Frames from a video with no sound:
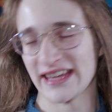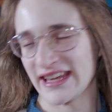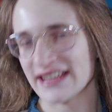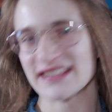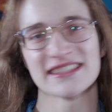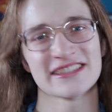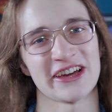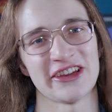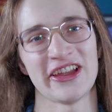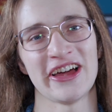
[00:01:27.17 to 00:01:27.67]

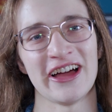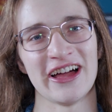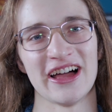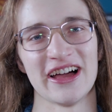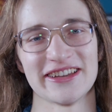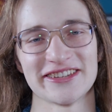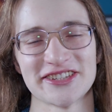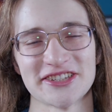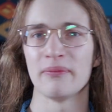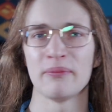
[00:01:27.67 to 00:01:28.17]
it's gonna
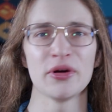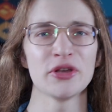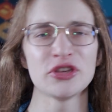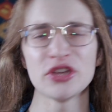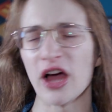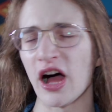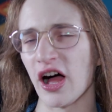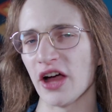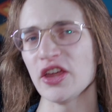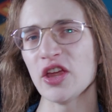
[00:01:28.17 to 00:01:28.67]
hurt. But
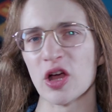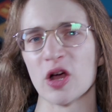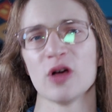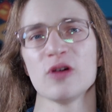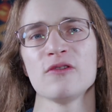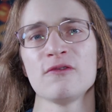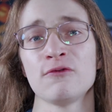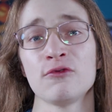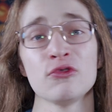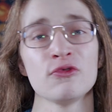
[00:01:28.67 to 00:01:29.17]
are you
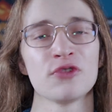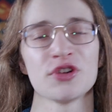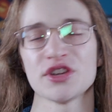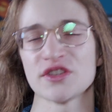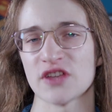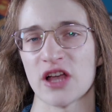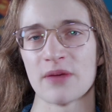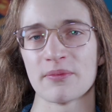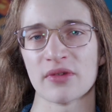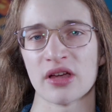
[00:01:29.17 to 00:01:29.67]
hopeful for
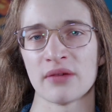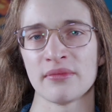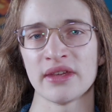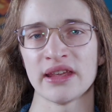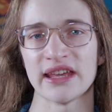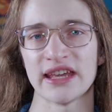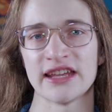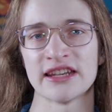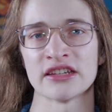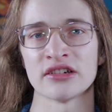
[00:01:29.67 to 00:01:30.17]
these upcoming
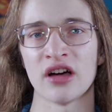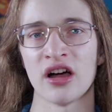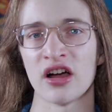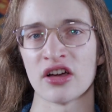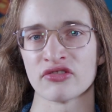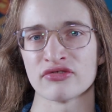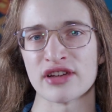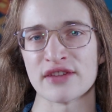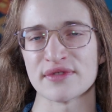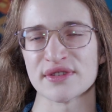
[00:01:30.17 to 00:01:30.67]
Intel
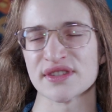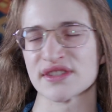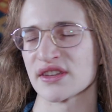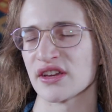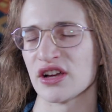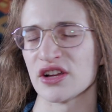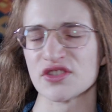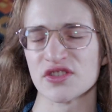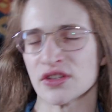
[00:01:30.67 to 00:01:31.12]
Arc graphics cards?